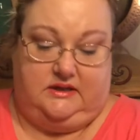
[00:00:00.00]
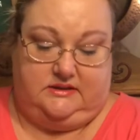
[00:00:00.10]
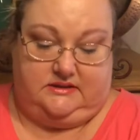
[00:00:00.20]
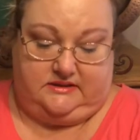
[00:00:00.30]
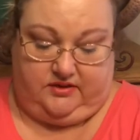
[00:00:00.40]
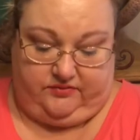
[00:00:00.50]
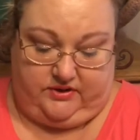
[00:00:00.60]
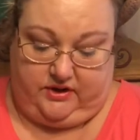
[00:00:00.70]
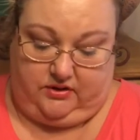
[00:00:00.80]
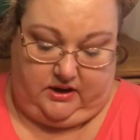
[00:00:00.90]
stuff
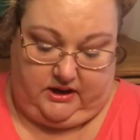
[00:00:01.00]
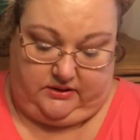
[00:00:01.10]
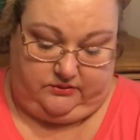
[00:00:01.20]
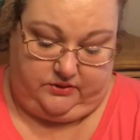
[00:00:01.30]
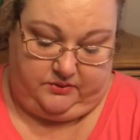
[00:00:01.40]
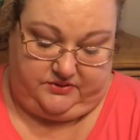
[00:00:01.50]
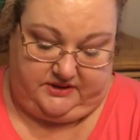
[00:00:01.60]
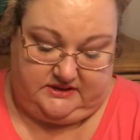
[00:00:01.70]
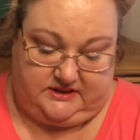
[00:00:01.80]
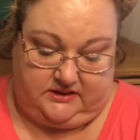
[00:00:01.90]
in here, I don't know what
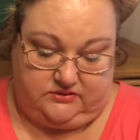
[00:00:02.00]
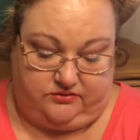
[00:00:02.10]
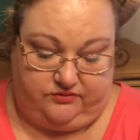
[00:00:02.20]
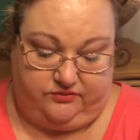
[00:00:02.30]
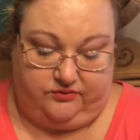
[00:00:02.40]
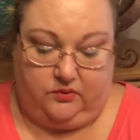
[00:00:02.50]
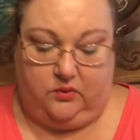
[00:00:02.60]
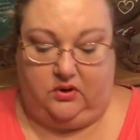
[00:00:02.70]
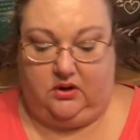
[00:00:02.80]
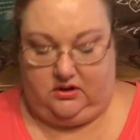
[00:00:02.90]
these things are
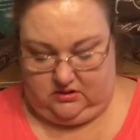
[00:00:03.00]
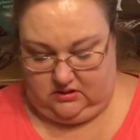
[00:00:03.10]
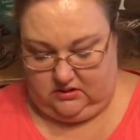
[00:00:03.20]
for.